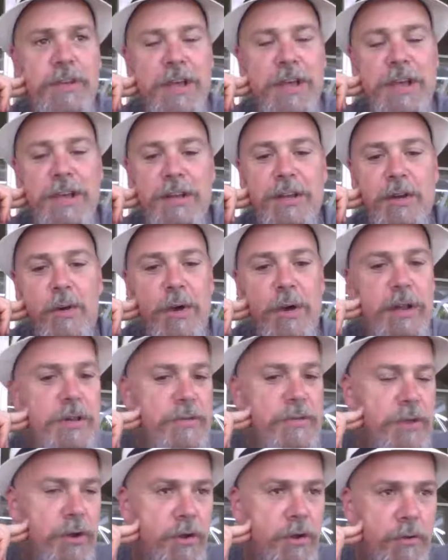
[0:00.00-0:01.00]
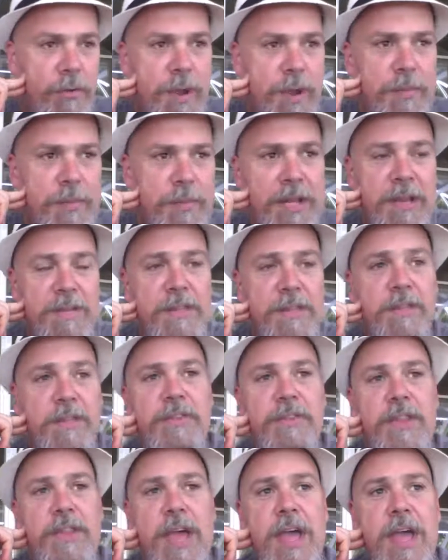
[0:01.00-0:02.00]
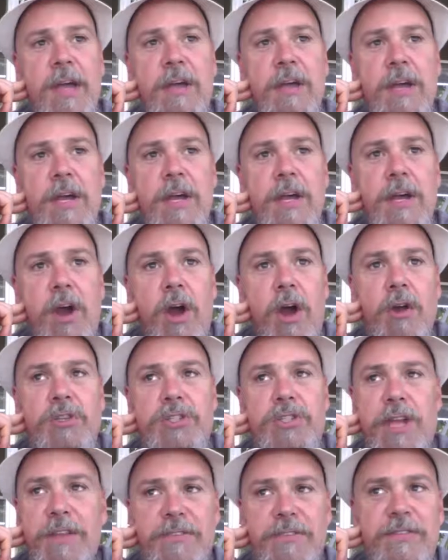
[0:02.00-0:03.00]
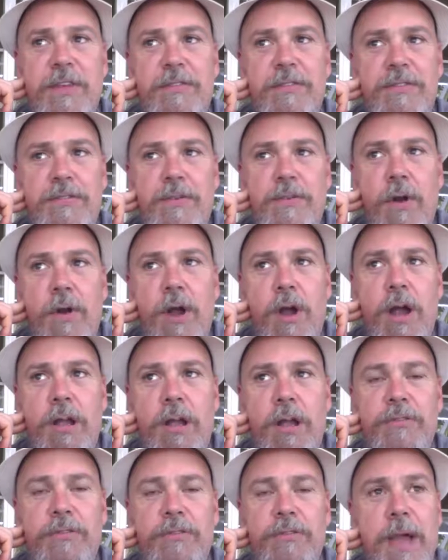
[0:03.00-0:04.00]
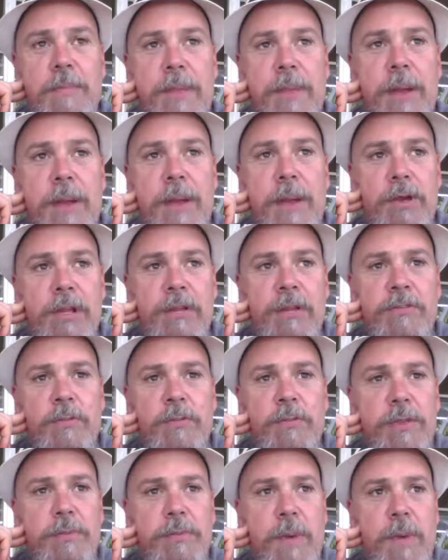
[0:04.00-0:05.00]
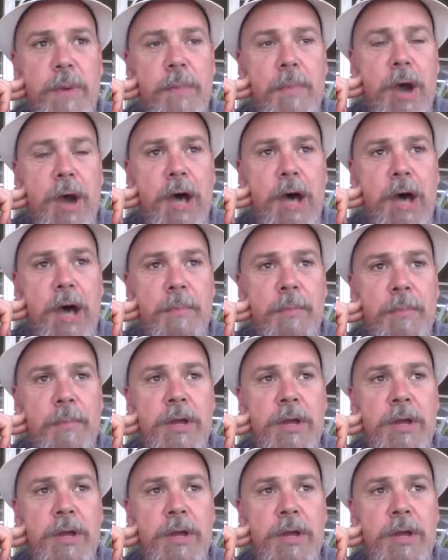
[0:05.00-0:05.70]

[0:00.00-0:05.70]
going to the Caribbean and this and that are just as strong as my memories with my mom